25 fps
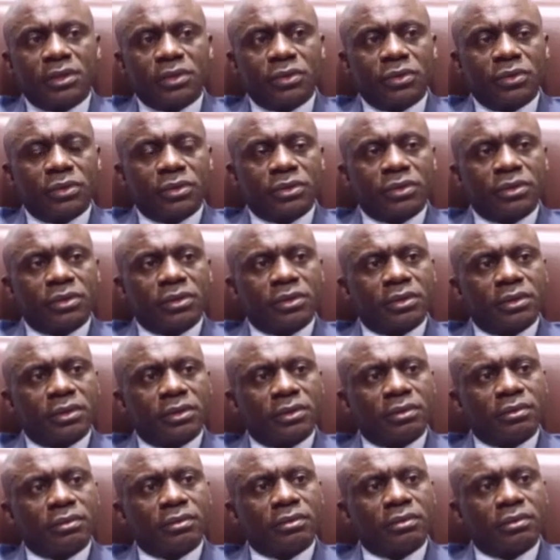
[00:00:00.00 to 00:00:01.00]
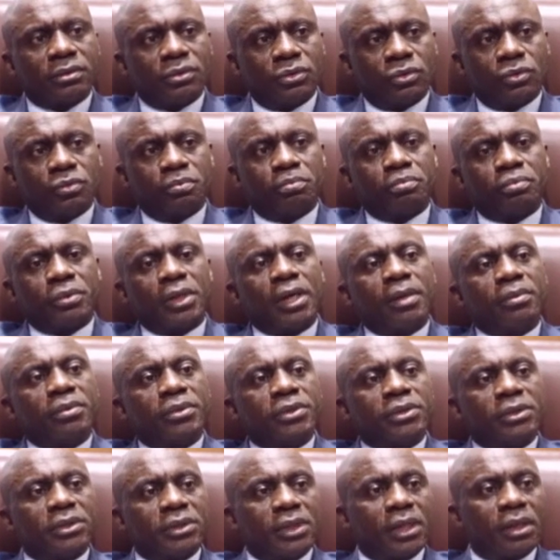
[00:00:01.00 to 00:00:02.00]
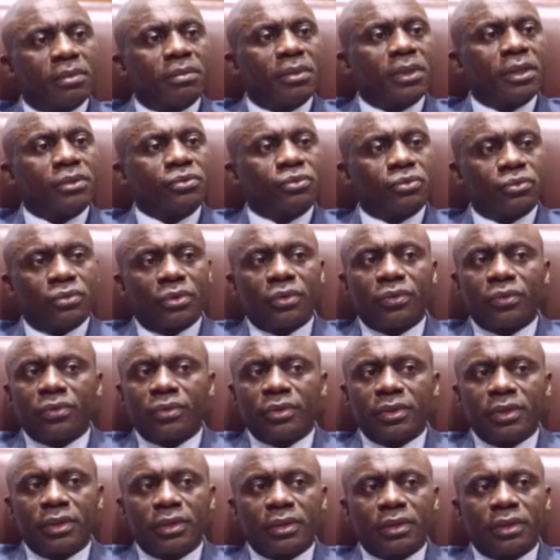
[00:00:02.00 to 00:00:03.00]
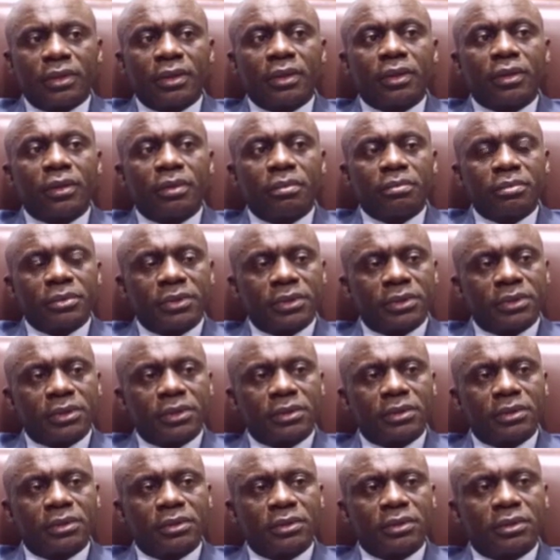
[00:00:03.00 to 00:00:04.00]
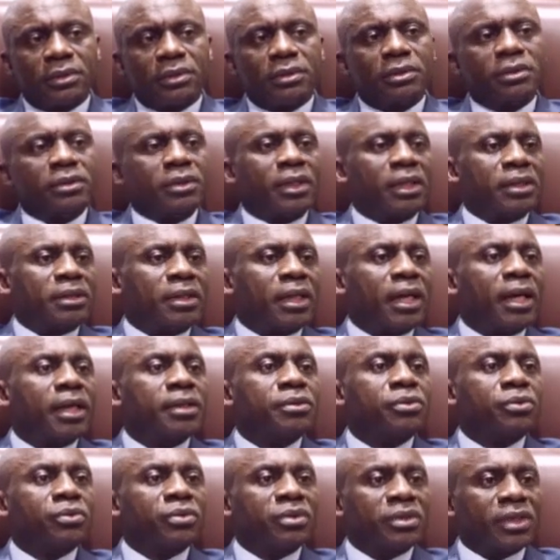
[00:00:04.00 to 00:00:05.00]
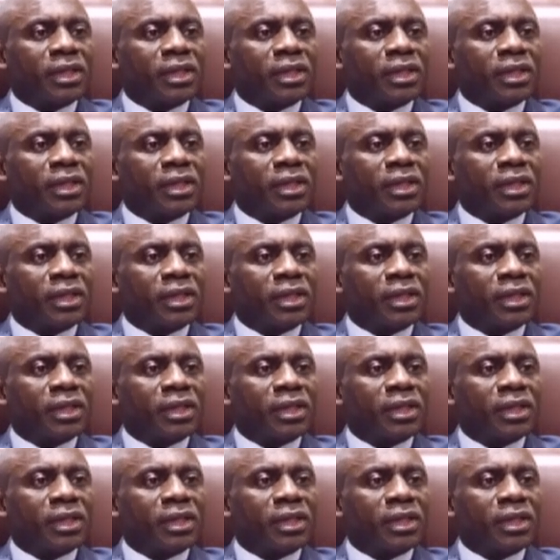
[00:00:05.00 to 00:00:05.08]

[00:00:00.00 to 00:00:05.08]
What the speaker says: the industry, you probably see about two or three companies that are ISO